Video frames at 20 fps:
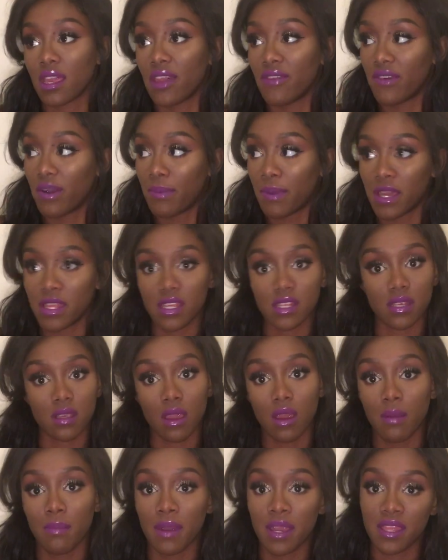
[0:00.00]
if I buy this, I
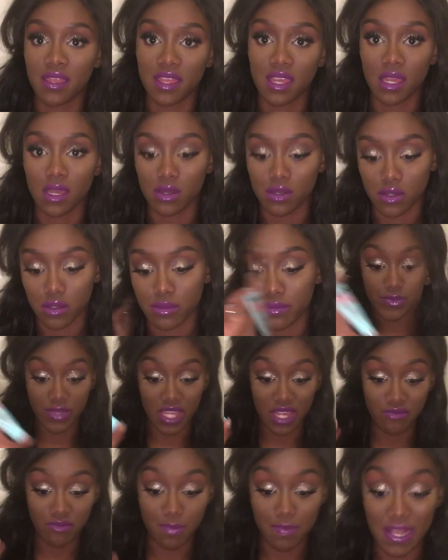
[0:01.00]
can't buy anything else.
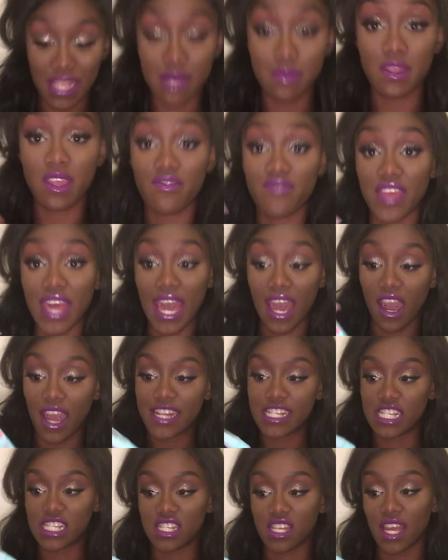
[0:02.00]
In replacement of that,
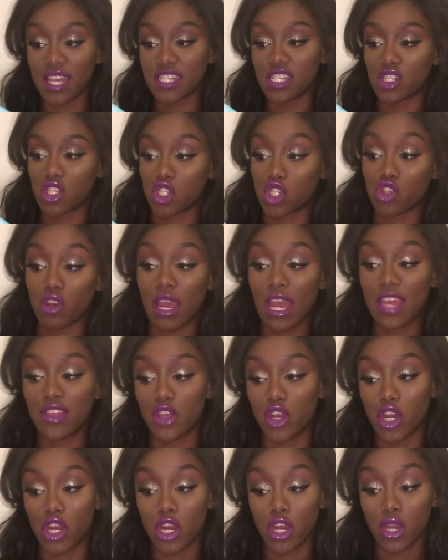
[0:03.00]
I decided to try
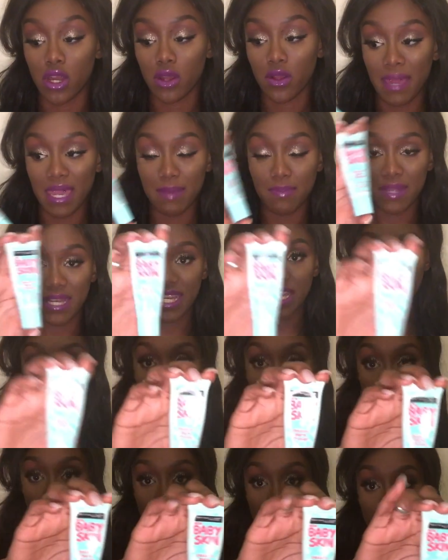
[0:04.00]
the
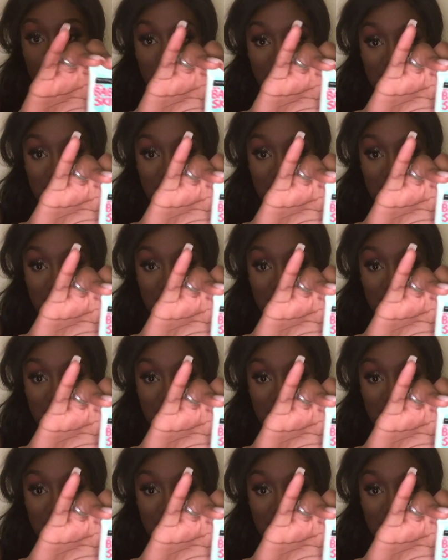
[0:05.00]
Maybelline New